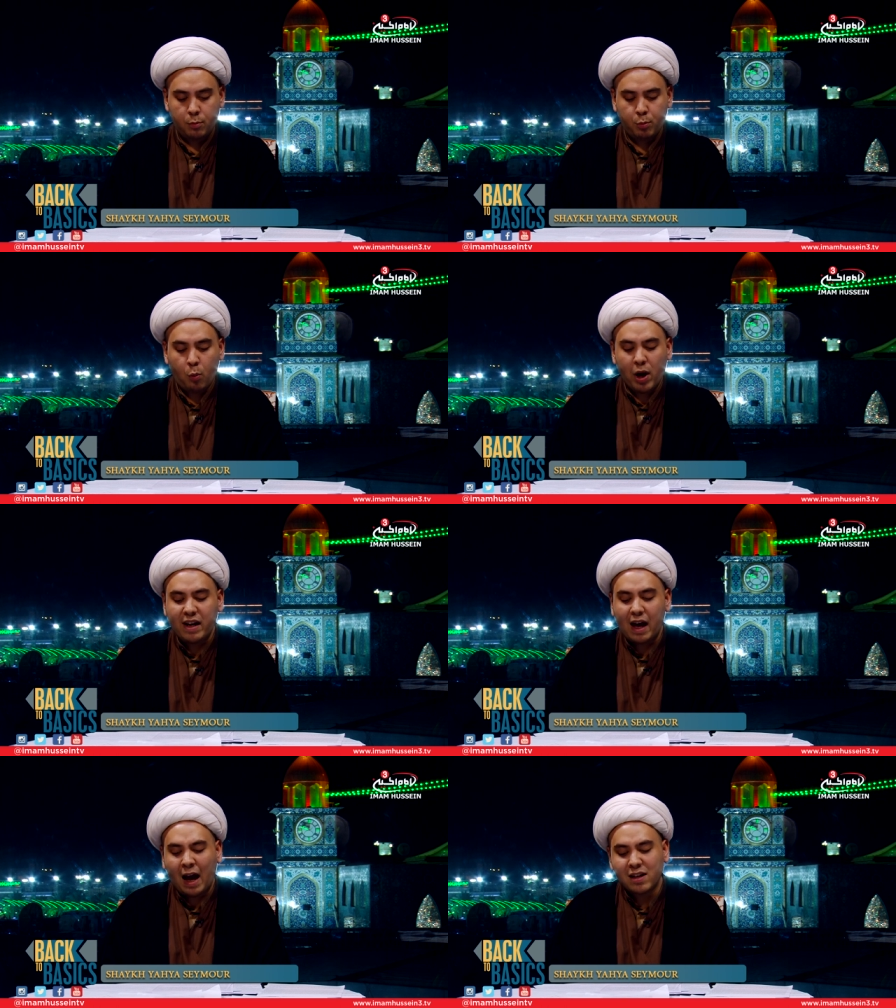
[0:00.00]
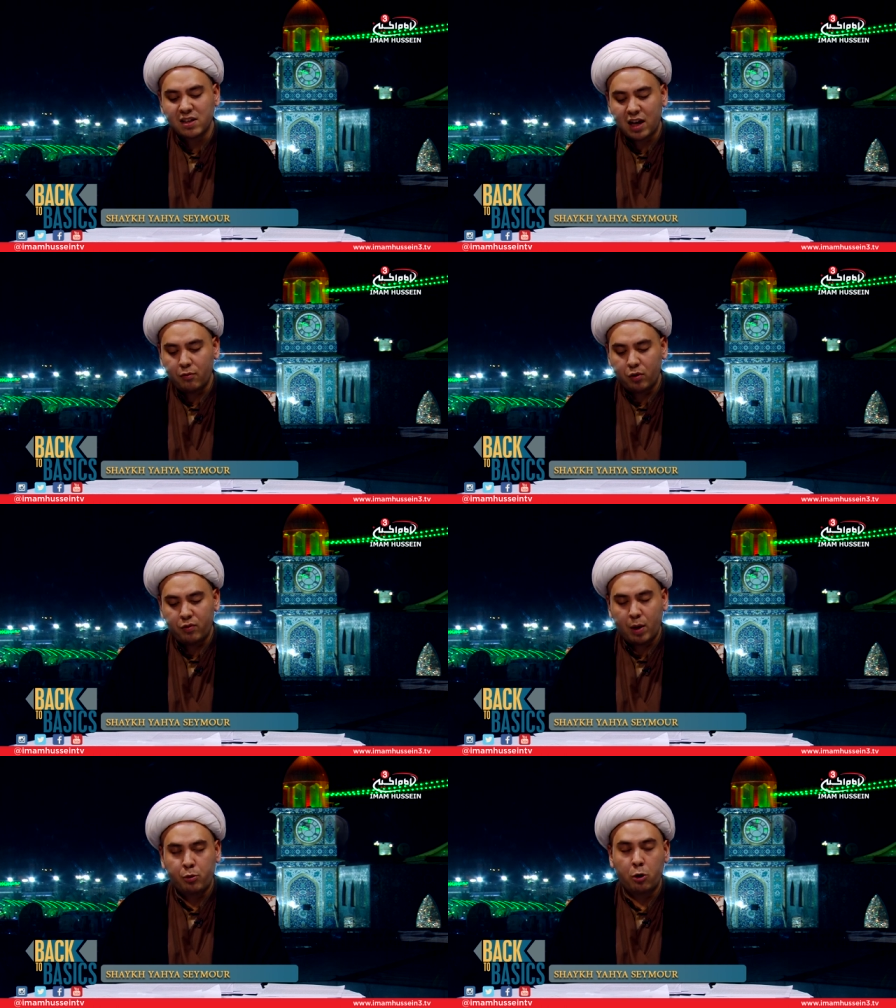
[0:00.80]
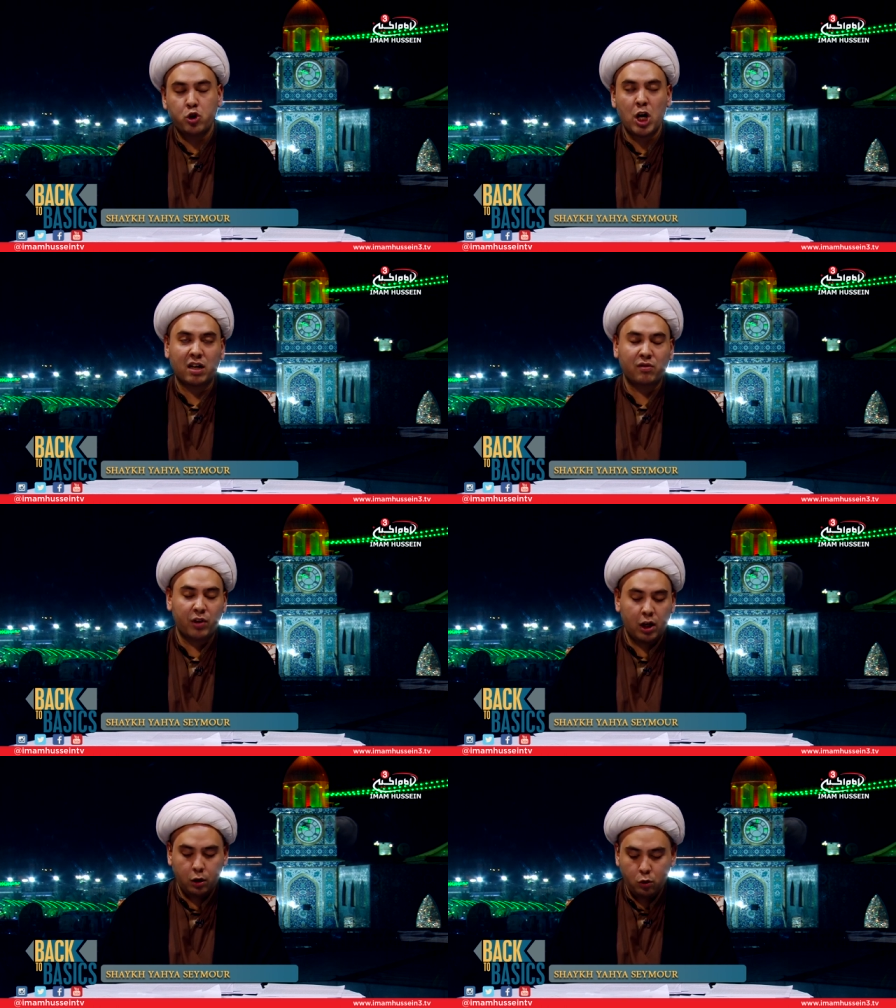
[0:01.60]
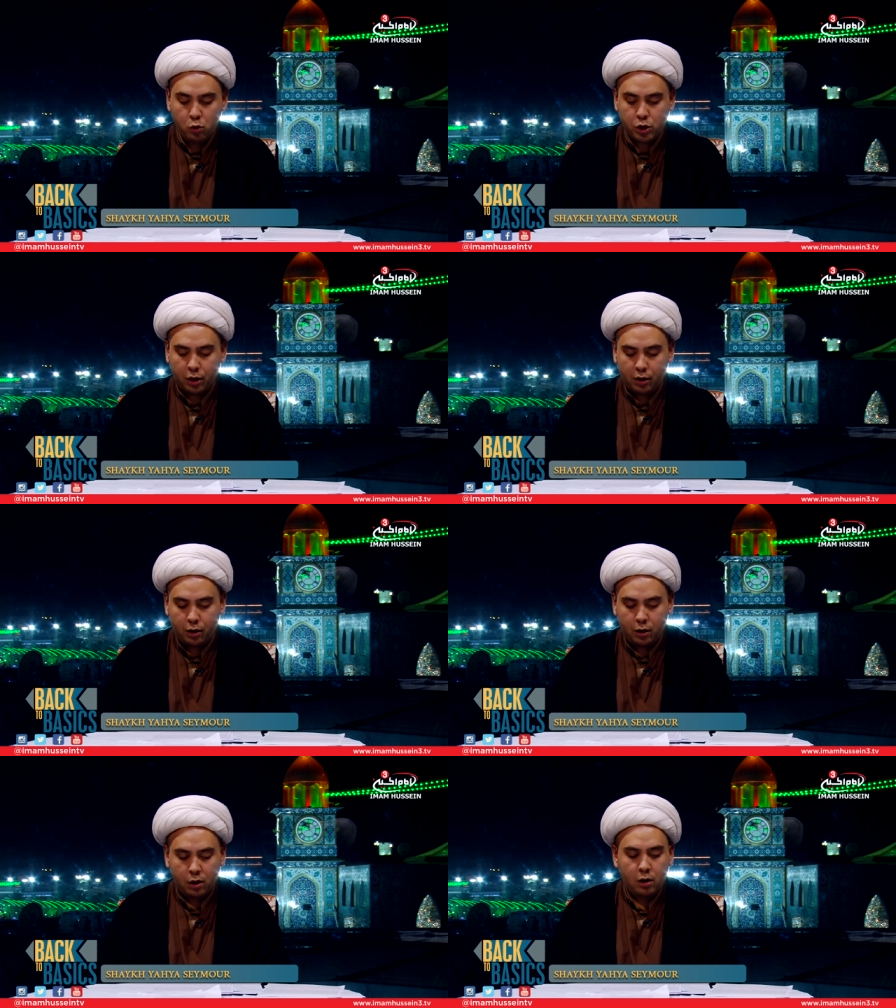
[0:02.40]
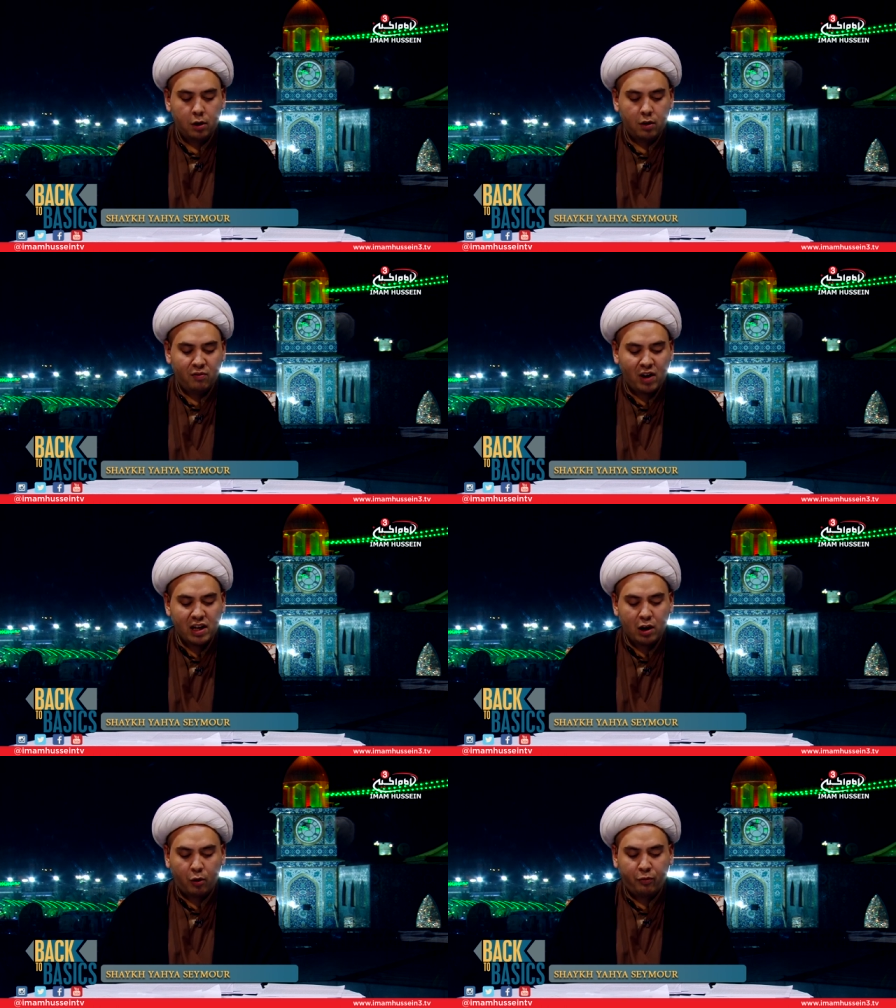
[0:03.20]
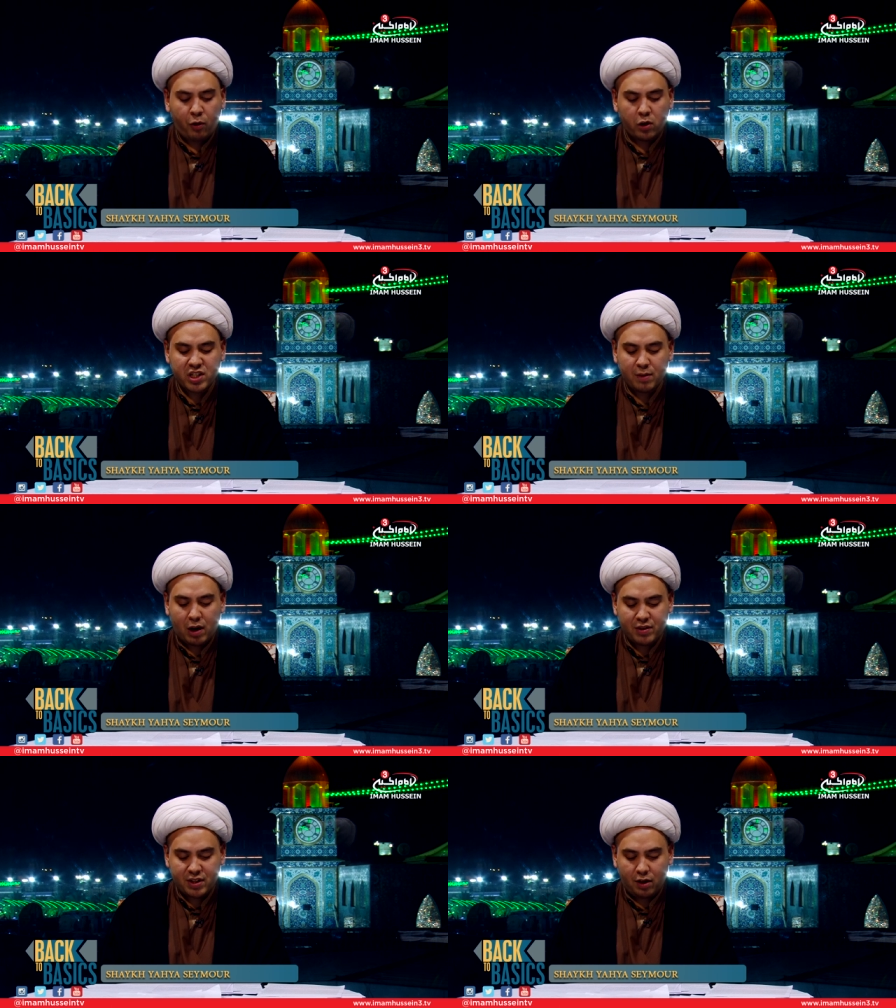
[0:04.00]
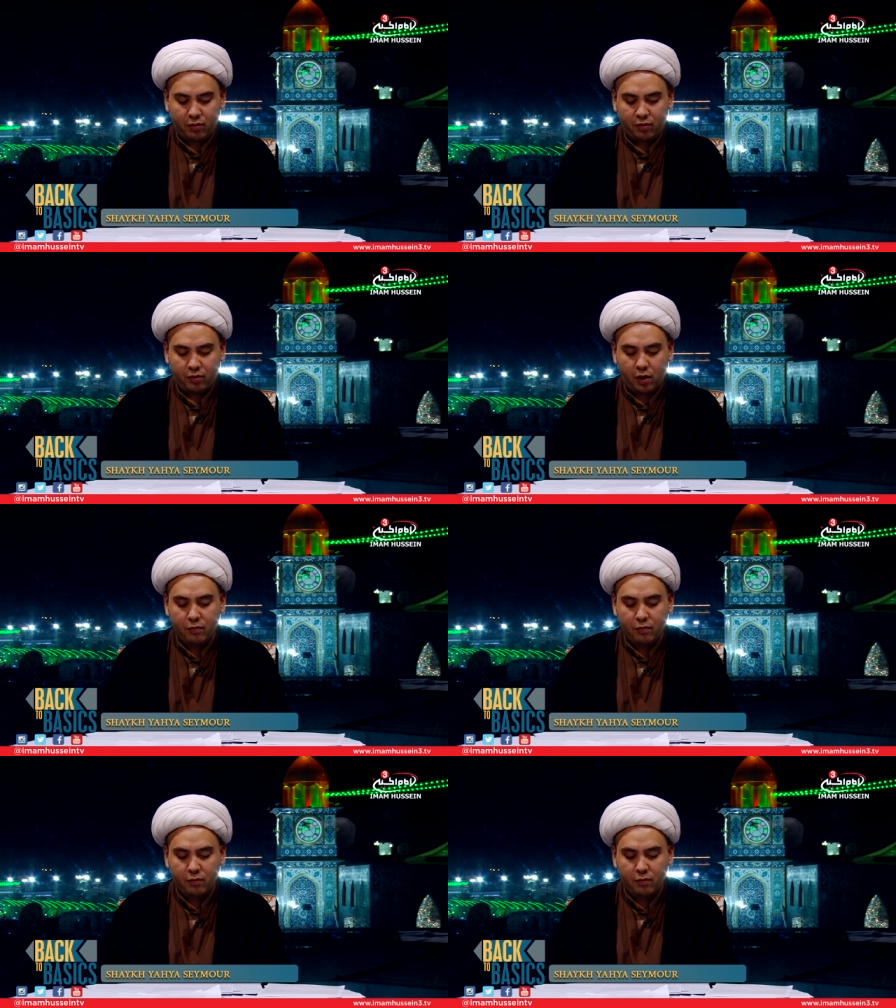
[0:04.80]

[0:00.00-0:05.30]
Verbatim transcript: But when they act together, they project the illusion that they are thoughts about stuff.